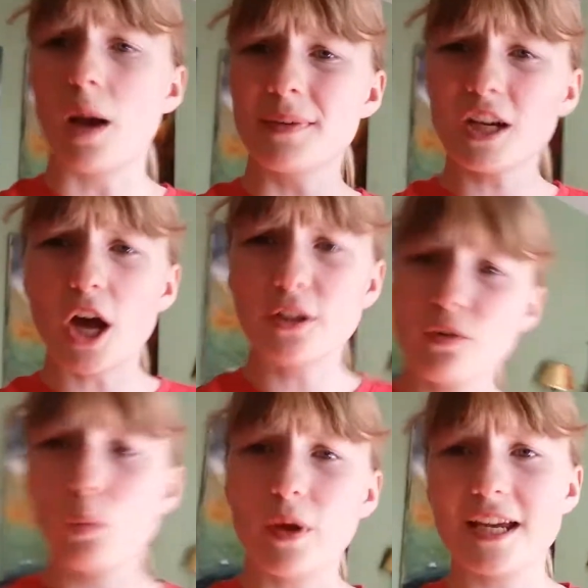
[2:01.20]
I'm in kind of
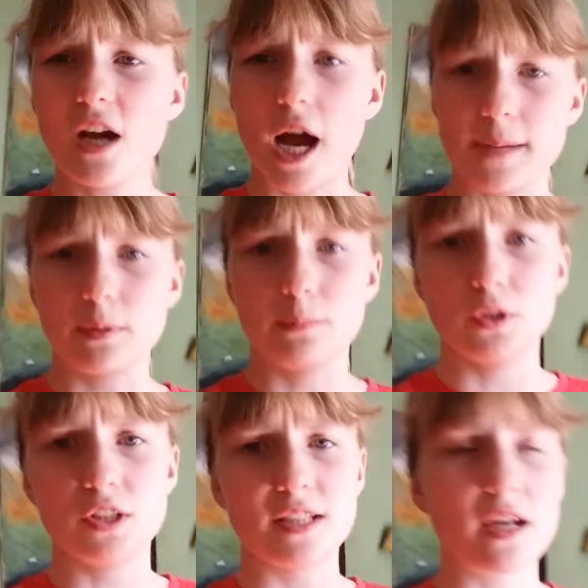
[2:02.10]
a weird hyper
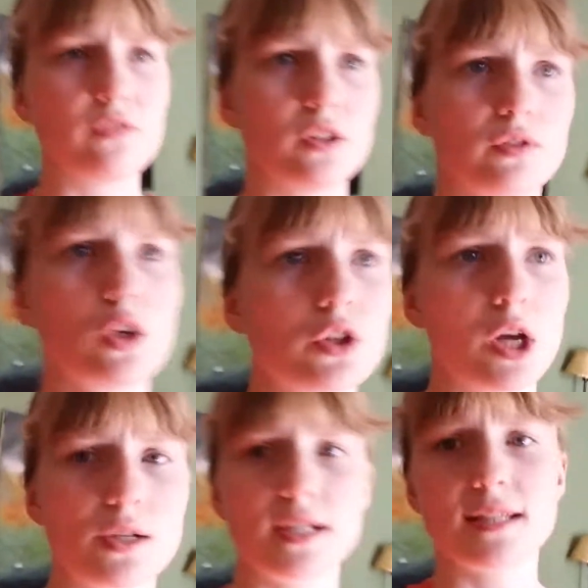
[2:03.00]
mood today, if you've not
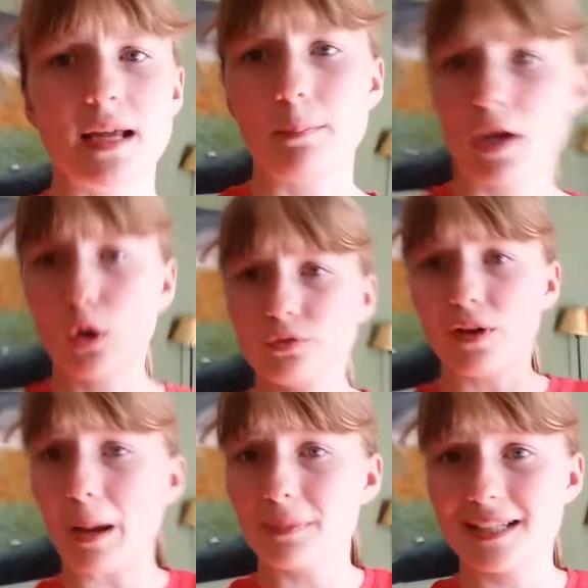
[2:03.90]
noticed, and my whole
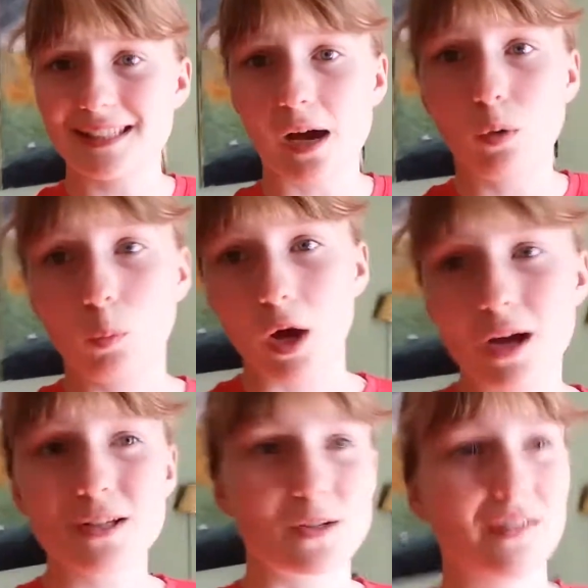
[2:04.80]
family is out of
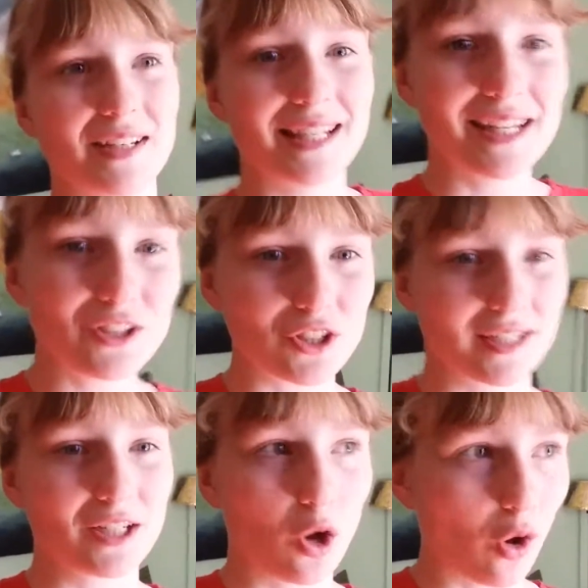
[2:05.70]
work, so I've
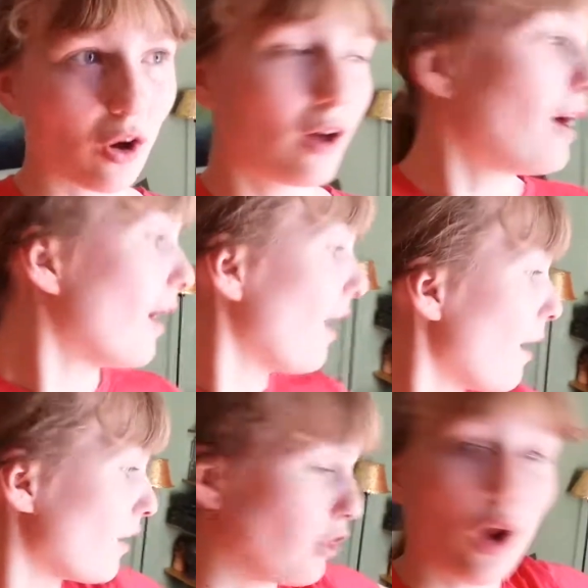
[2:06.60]
literally got
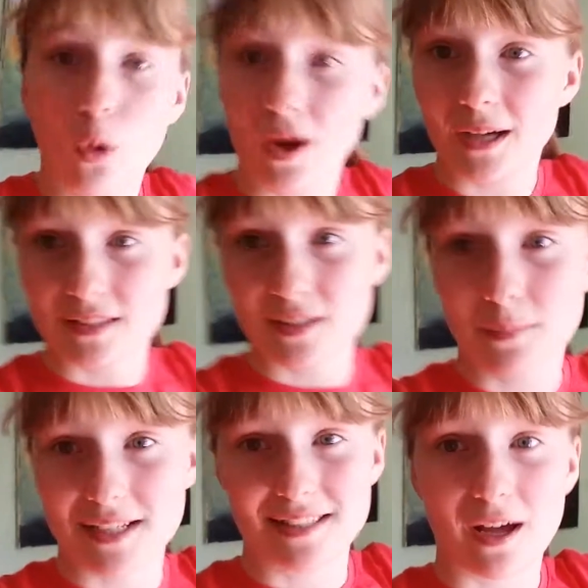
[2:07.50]
the whole house to
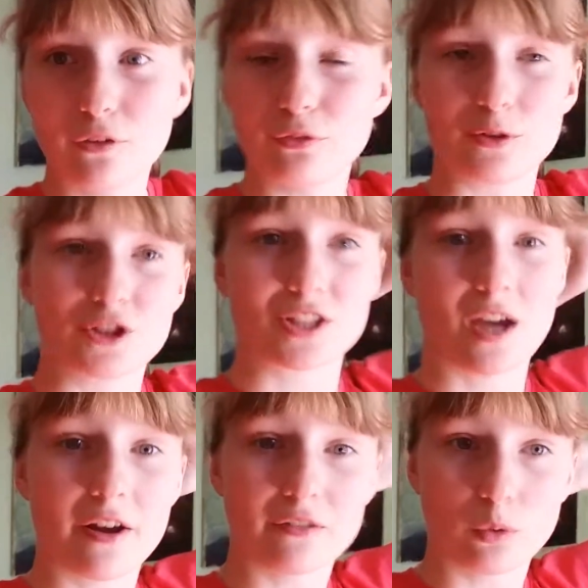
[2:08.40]
myself, which is
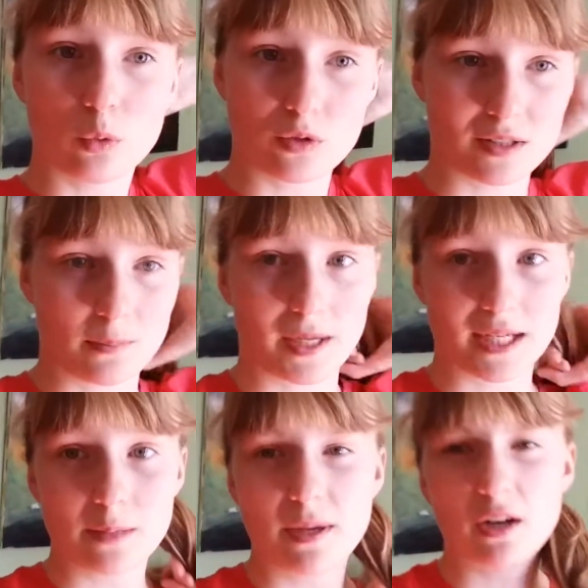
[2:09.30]
kind of awesome. But I
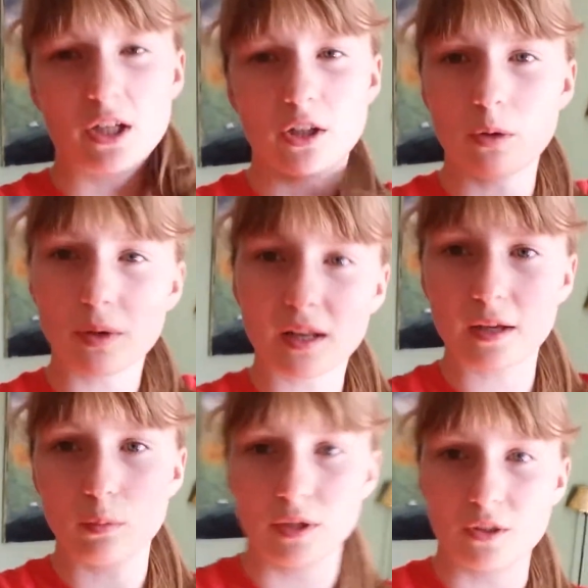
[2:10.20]
keep hearing, you know when
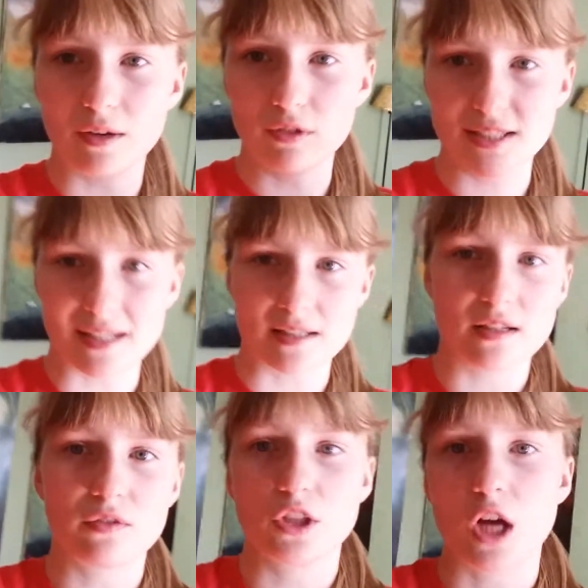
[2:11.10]
like when you get
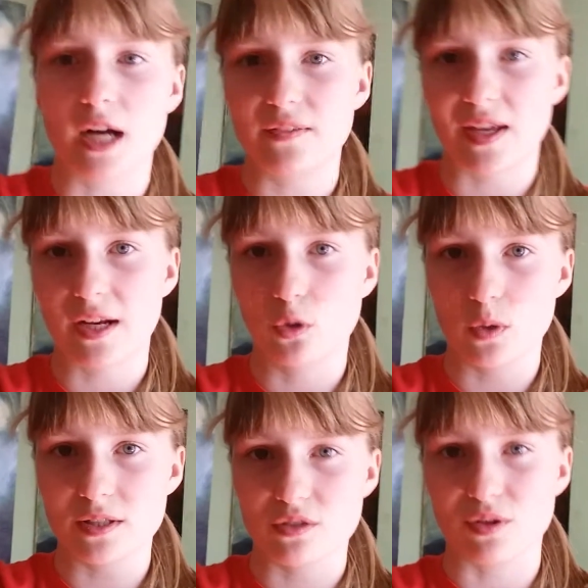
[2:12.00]
resensitive and you kind of hear
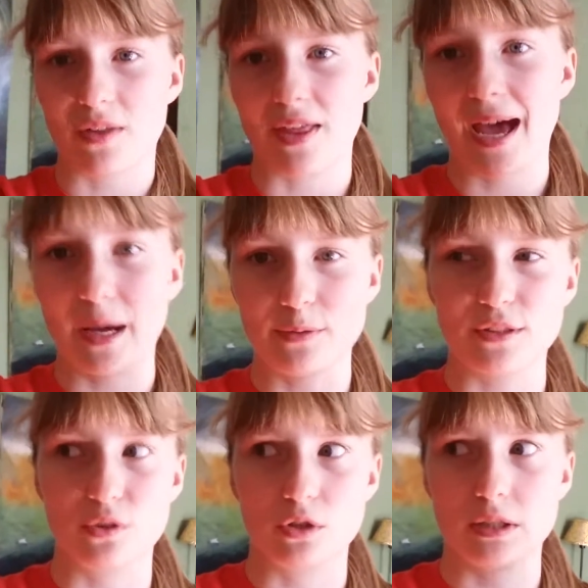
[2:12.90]
noises around the house
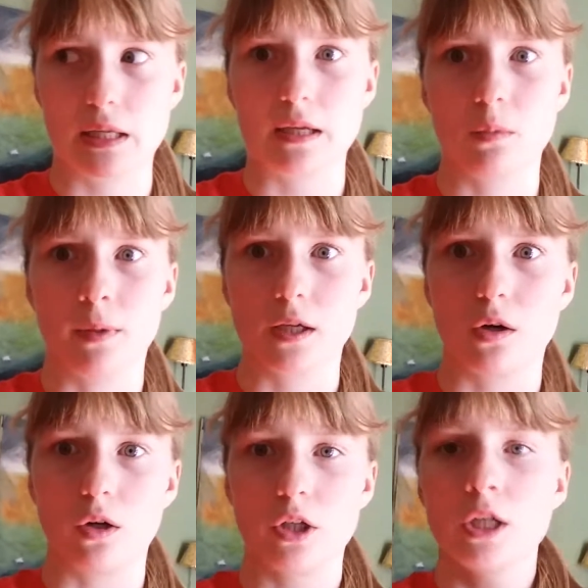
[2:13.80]
and you're just like, oh my
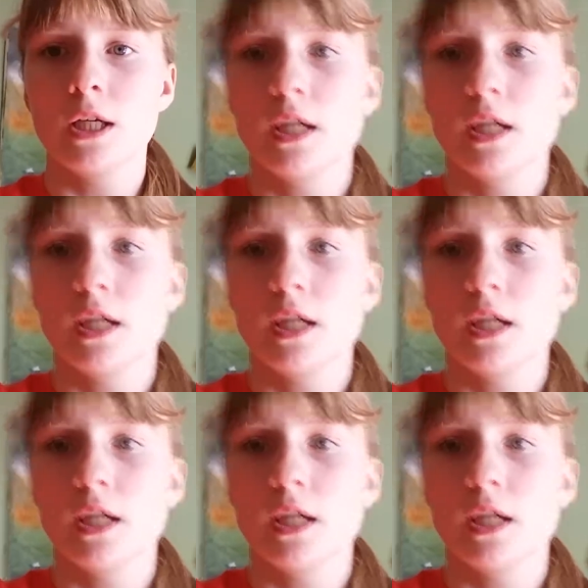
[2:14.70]
god,